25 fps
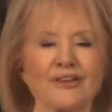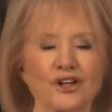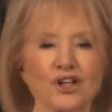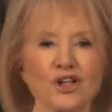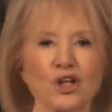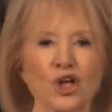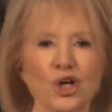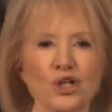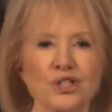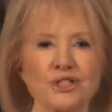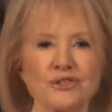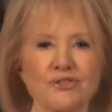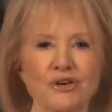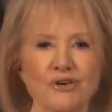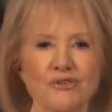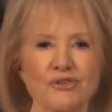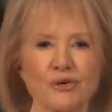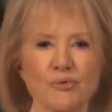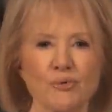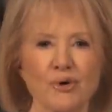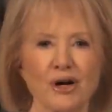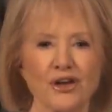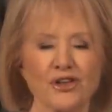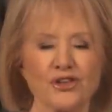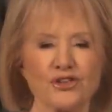the close of every
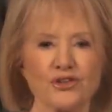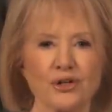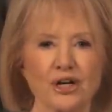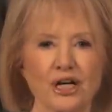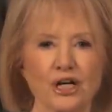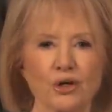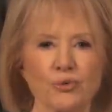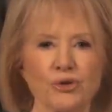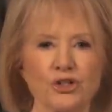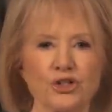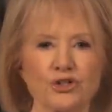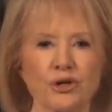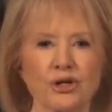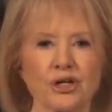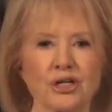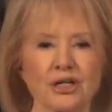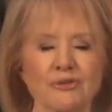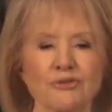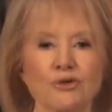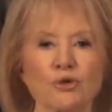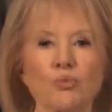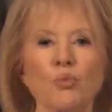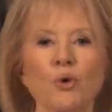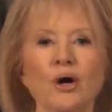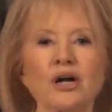Wealth Track, we try to
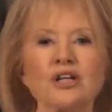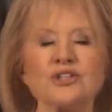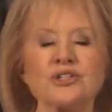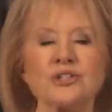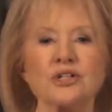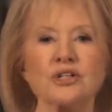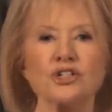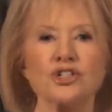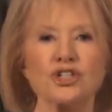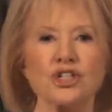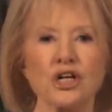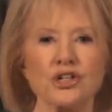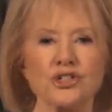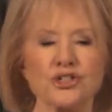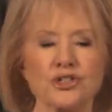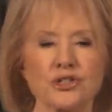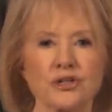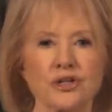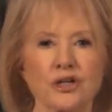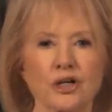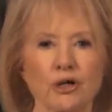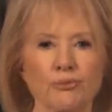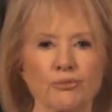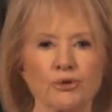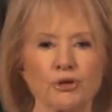give you one suggestion
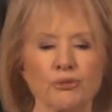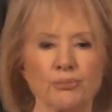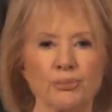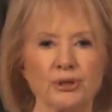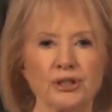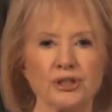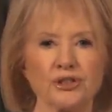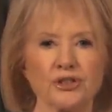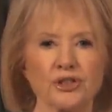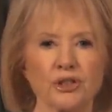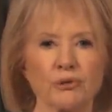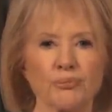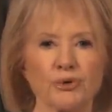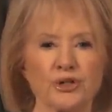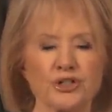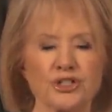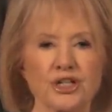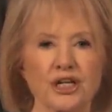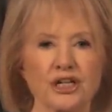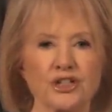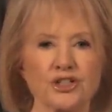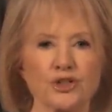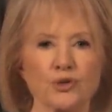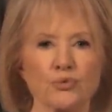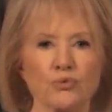to help you build and
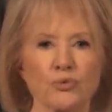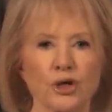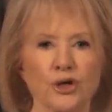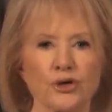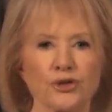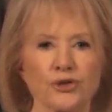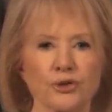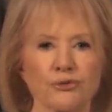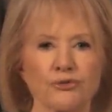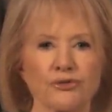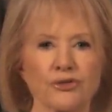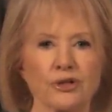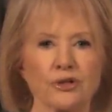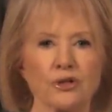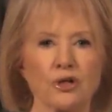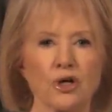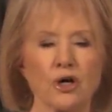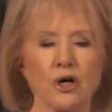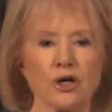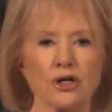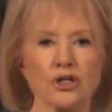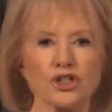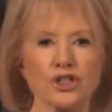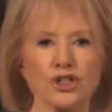protect your wealth over the long